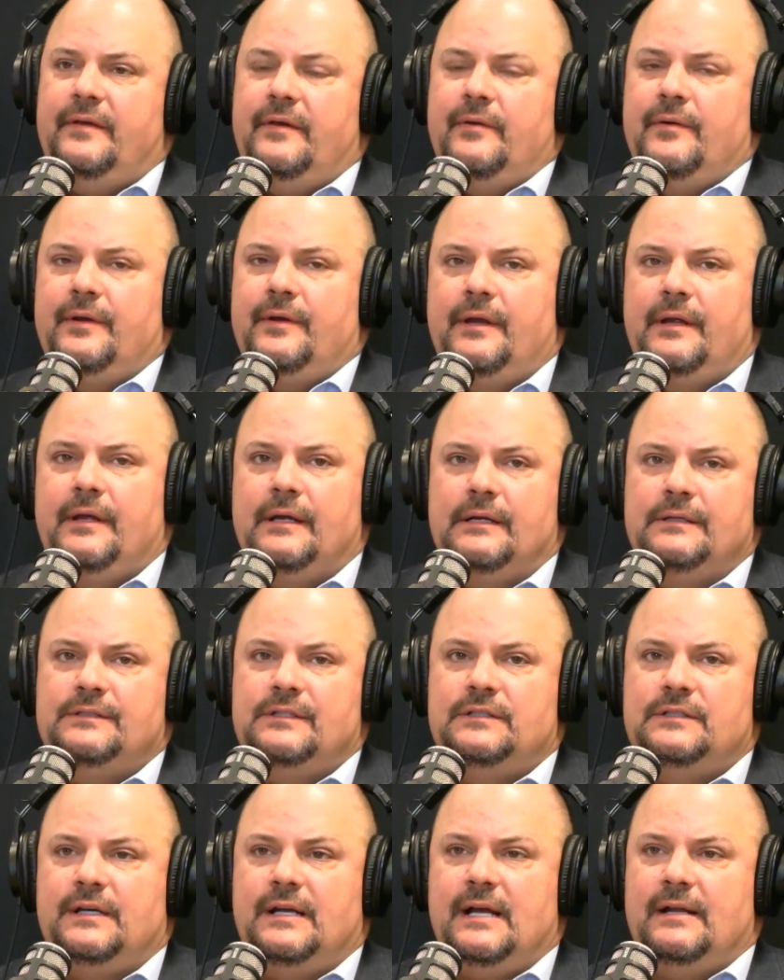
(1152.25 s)
too, and
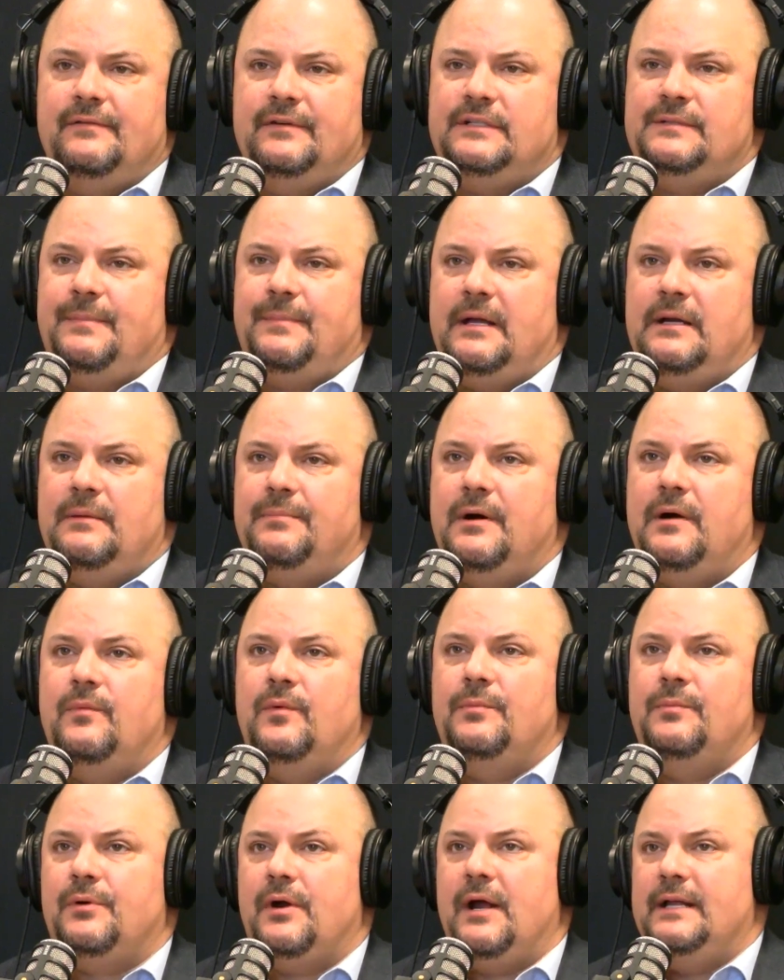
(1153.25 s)
just to kind of expand upon
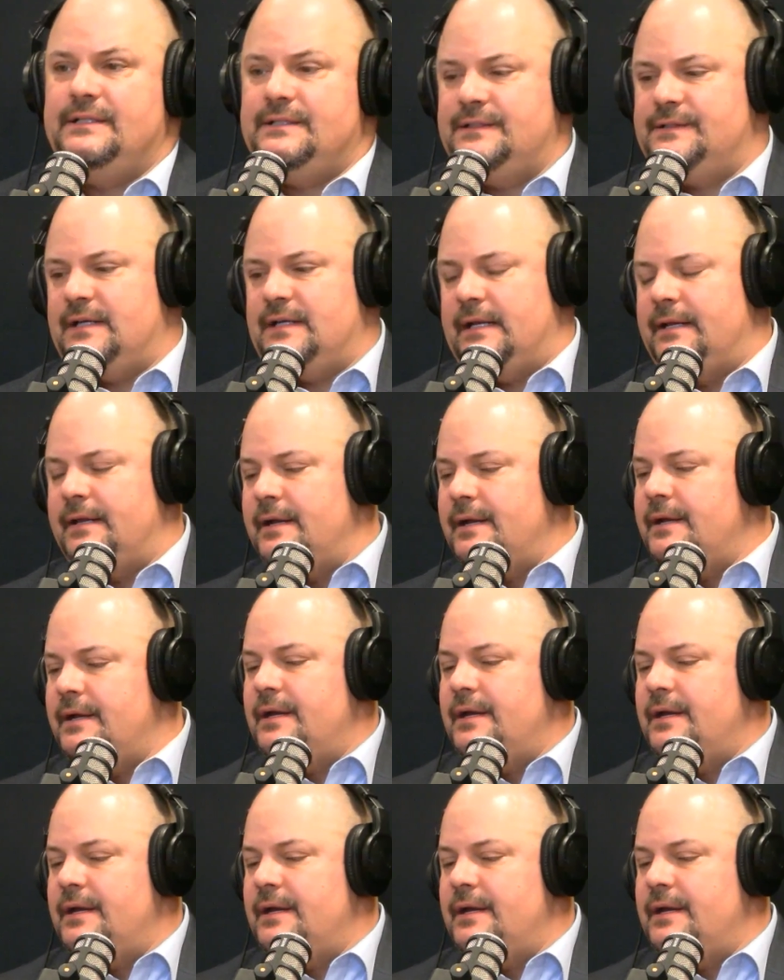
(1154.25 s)
what Bryan just said,